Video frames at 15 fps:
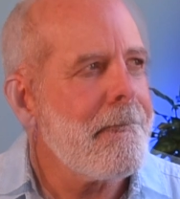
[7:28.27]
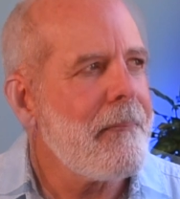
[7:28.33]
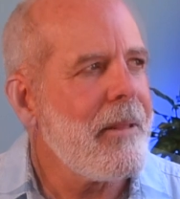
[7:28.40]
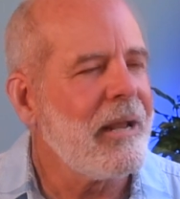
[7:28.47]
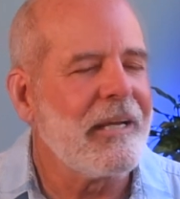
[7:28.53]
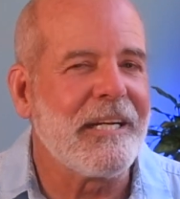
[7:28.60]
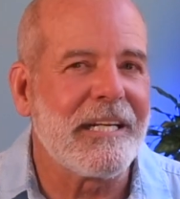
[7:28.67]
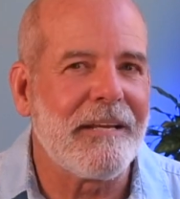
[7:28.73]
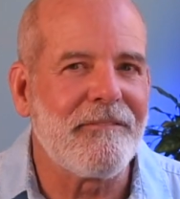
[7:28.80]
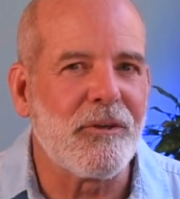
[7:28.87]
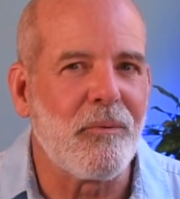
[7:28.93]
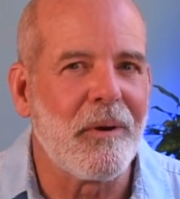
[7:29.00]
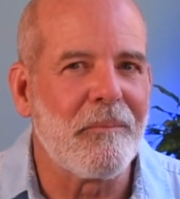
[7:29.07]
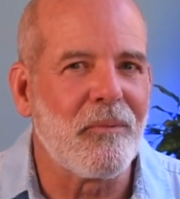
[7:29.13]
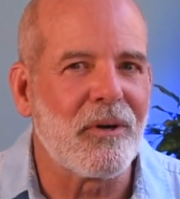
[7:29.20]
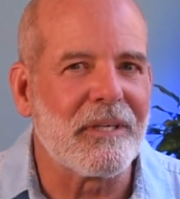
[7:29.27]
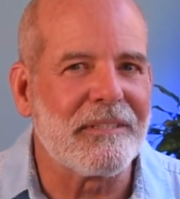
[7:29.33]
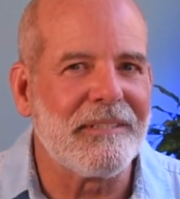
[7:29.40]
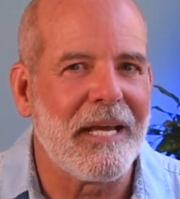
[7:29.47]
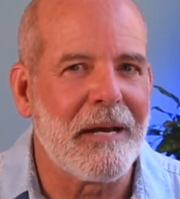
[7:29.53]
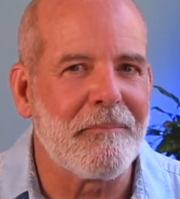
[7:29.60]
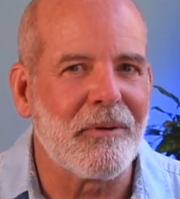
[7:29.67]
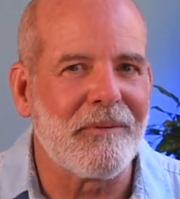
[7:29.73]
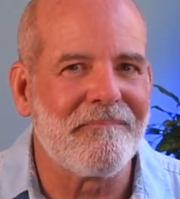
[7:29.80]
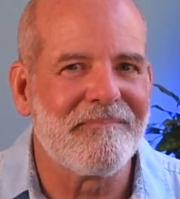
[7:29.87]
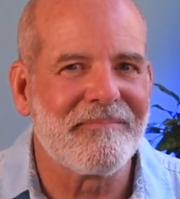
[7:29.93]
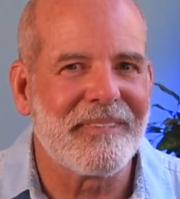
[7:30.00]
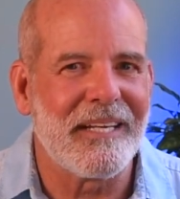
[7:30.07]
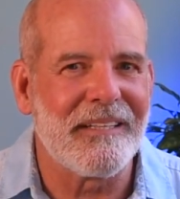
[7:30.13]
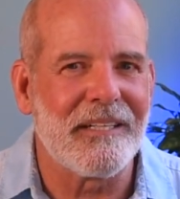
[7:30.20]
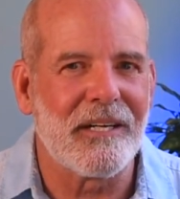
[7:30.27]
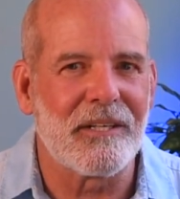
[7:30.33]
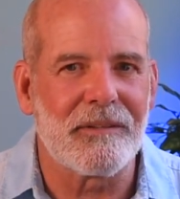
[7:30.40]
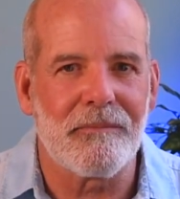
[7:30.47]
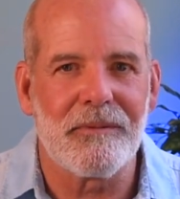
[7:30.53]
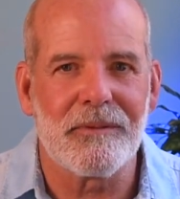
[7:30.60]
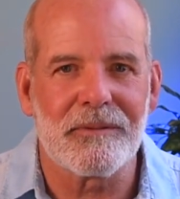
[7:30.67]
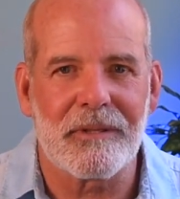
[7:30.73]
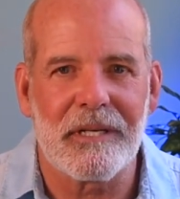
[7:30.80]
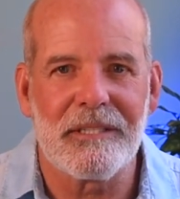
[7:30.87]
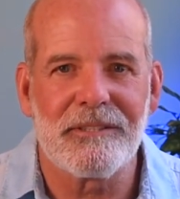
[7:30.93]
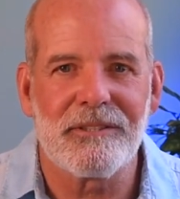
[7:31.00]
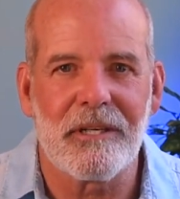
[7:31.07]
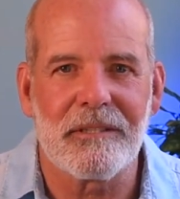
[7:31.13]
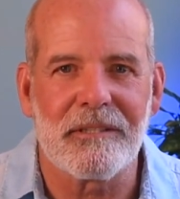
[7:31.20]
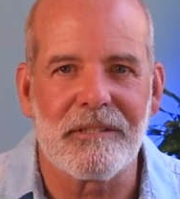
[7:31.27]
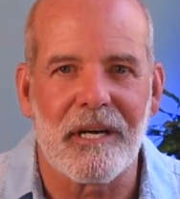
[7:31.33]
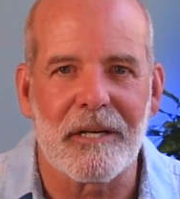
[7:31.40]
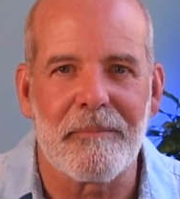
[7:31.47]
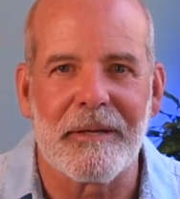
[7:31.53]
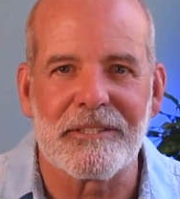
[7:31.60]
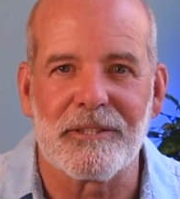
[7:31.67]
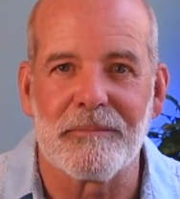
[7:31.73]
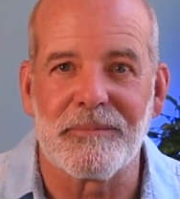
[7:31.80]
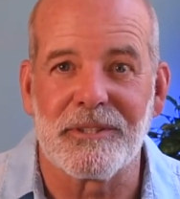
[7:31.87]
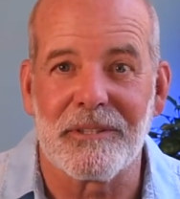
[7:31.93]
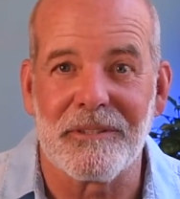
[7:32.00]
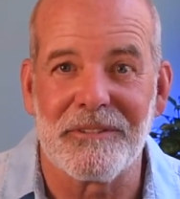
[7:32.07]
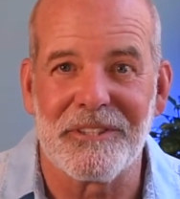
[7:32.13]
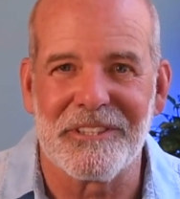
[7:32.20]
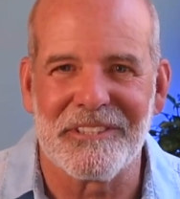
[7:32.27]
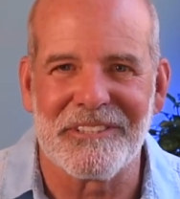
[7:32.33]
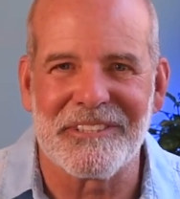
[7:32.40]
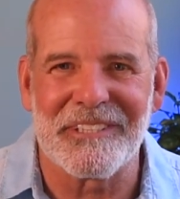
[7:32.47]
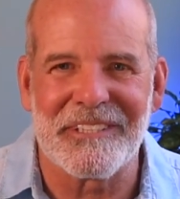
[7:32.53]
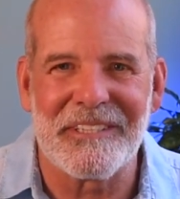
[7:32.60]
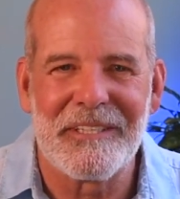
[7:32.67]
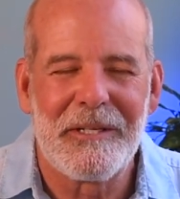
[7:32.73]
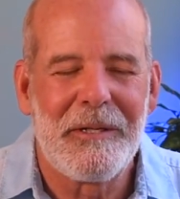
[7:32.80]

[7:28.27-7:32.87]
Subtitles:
I'm going to give you one more example, and then we're going to start to talk about some solutions here.